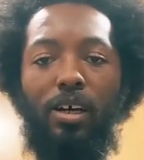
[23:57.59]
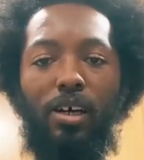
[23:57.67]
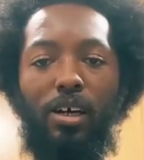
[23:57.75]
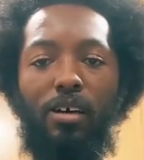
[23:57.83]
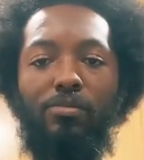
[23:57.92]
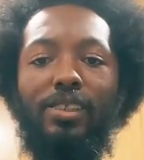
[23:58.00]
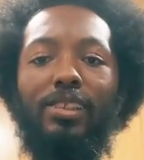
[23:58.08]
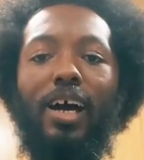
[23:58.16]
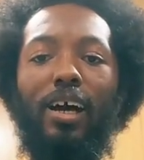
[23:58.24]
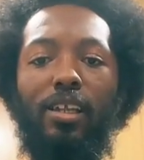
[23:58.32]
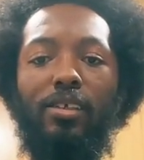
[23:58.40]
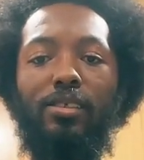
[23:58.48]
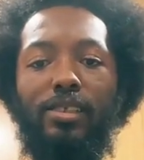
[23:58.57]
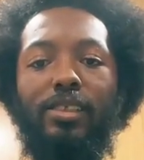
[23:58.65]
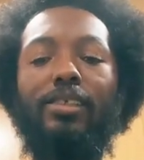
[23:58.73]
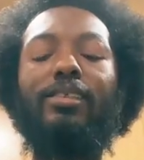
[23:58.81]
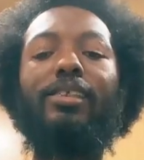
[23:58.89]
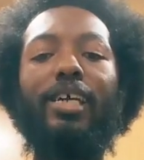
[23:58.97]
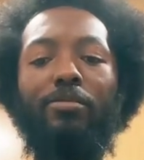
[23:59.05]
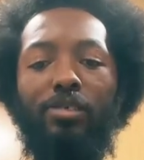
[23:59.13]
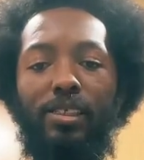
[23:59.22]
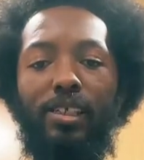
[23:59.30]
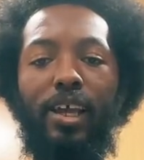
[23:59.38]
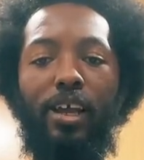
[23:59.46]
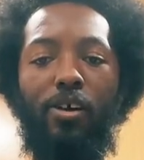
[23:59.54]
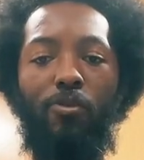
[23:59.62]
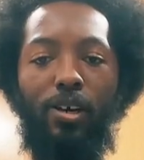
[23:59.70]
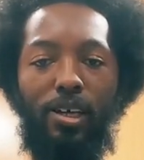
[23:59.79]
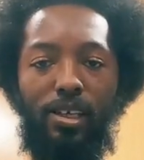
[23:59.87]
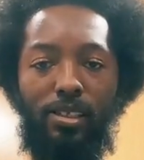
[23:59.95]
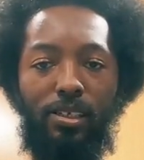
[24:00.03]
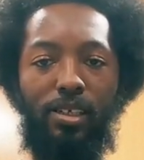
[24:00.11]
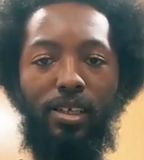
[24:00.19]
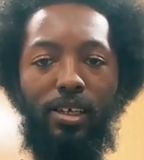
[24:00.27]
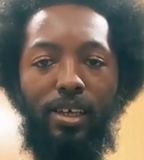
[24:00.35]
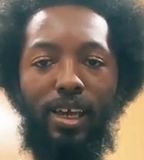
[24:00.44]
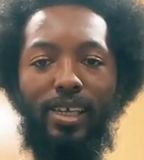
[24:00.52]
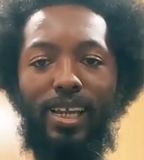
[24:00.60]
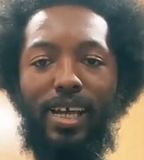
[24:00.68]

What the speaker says: Samson's hair was in